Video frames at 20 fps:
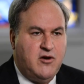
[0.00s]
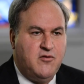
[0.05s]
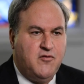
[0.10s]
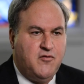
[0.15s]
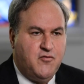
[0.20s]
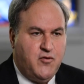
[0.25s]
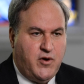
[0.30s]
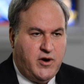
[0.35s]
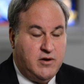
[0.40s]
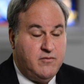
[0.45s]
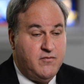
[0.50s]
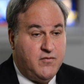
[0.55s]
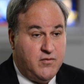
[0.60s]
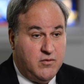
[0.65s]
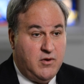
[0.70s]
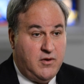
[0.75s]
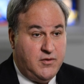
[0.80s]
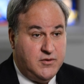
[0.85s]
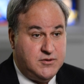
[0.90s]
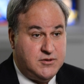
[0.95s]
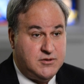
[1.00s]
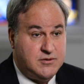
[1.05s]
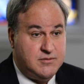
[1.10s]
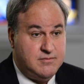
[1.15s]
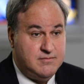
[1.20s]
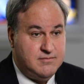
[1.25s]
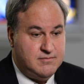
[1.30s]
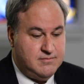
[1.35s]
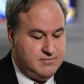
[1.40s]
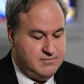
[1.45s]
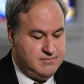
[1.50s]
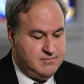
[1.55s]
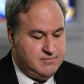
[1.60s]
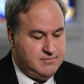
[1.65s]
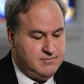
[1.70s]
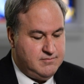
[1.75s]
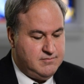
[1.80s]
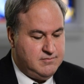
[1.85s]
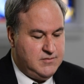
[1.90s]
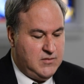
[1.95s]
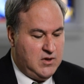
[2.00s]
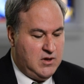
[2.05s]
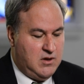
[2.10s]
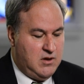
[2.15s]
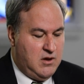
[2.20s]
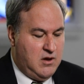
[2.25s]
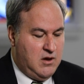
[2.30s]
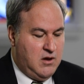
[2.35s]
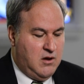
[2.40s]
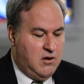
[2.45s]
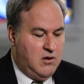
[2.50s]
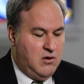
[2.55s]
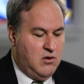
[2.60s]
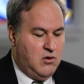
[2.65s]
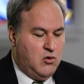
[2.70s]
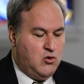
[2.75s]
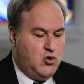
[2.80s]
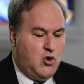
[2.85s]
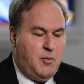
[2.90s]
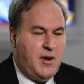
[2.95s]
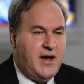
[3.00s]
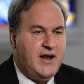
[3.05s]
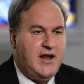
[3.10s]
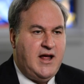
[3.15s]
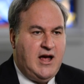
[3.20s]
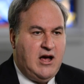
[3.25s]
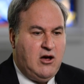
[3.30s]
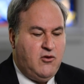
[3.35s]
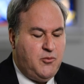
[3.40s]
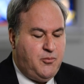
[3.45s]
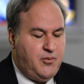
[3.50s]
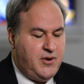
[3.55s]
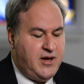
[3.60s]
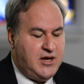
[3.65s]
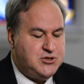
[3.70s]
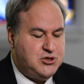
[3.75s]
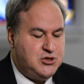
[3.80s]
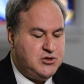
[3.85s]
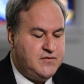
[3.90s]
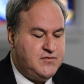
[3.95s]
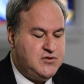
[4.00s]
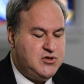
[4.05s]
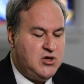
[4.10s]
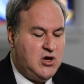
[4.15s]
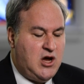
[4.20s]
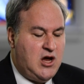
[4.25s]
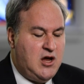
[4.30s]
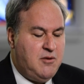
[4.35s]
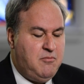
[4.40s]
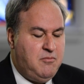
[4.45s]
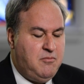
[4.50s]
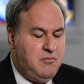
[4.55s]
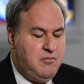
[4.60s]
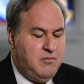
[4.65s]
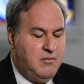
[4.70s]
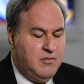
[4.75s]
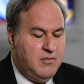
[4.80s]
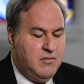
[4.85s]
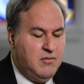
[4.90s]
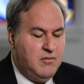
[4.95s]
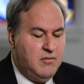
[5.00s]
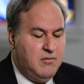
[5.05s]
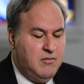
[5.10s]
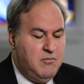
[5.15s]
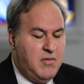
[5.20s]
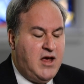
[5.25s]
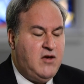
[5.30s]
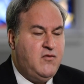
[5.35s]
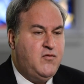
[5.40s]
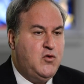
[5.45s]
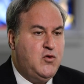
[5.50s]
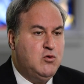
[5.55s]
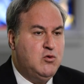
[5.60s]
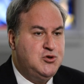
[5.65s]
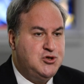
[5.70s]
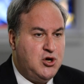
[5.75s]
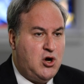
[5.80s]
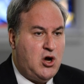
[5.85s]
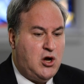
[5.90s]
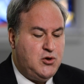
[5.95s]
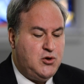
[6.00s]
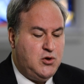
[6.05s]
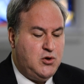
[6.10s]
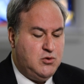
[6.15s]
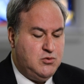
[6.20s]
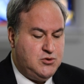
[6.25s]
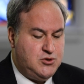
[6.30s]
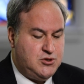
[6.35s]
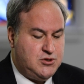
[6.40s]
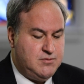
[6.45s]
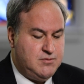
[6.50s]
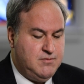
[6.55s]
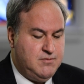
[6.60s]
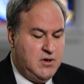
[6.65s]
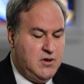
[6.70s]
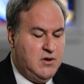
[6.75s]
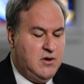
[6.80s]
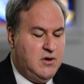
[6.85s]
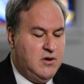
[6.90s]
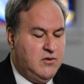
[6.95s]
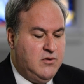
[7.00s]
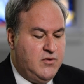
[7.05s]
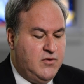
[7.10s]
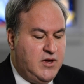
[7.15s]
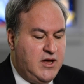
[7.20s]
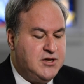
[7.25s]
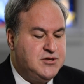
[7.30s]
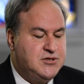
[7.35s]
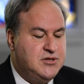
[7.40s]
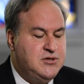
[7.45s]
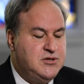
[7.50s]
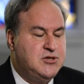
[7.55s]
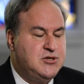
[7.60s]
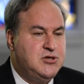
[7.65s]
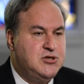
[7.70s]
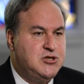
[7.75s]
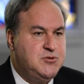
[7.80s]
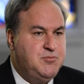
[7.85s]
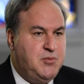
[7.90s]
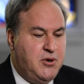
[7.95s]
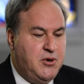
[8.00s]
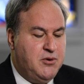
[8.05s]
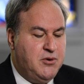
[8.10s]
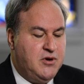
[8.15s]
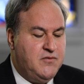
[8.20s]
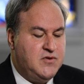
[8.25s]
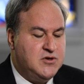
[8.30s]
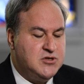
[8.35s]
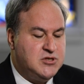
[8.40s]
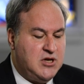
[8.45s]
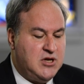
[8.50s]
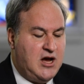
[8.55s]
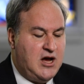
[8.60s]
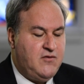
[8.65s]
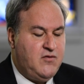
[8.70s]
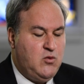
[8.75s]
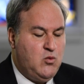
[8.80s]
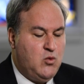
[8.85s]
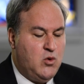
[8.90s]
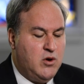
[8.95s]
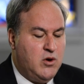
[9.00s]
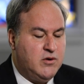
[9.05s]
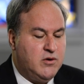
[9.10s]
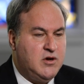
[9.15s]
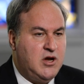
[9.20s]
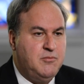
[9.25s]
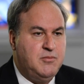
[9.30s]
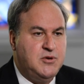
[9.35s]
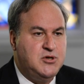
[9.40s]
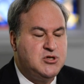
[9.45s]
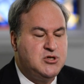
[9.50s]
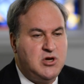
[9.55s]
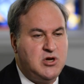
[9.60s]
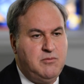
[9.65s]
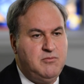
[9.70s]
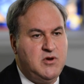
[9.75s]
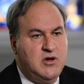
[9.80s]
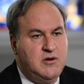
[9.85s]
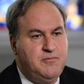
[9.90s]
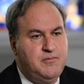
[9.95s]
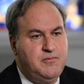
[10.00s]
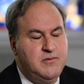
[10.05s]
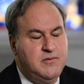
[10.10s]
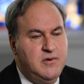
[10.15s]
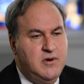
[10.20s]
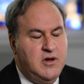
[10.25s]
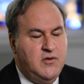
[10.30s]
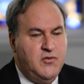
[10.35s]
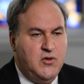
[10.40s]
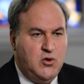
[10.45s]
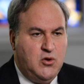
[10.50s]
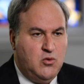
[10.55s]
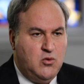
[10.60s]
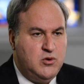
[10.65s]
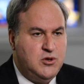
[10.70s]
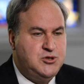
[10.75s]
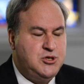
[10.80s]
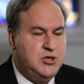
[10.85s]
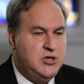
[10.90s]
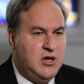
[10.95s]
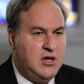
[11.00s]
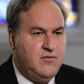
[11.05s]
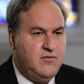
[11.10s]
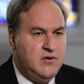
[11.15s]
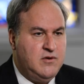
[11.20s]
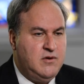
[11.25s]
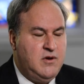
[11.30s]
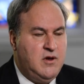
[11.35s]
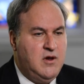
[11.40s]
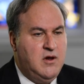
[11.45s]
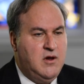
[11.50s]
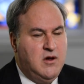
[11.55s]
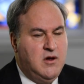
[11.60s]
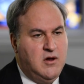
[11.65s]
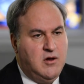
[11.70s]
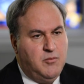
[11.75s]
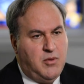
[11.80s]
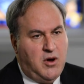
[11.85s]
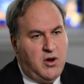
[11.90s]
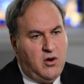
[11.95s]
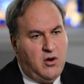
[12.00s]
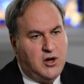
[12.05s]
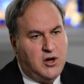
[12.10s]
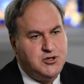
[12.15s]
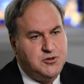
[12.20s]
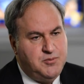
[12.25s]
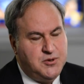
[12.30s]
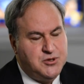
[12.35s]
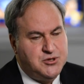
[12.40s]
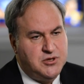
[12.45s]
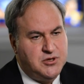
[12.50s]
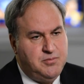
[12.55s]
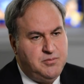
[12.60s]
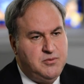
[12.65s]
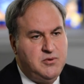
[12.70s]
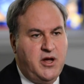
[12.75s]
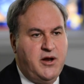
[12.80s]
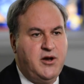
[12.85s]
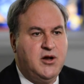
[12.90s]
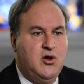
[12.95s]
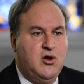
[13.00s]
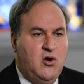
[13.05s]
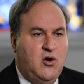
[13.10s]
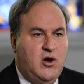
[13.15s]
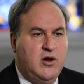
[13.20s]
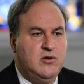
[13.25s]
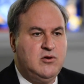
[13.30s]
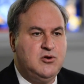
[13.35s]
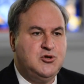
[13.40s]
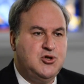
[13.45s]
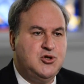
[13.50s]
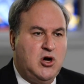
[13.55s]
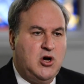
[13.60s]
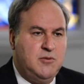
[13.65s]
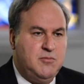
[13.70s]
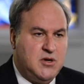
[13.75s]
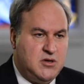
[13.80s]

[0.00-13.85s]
of freedom for others. No matter how the passage of time may view John Hughes, The essence and spirit of his life and work can be summed up in the eulogy given by Archbishop, later Cardinal John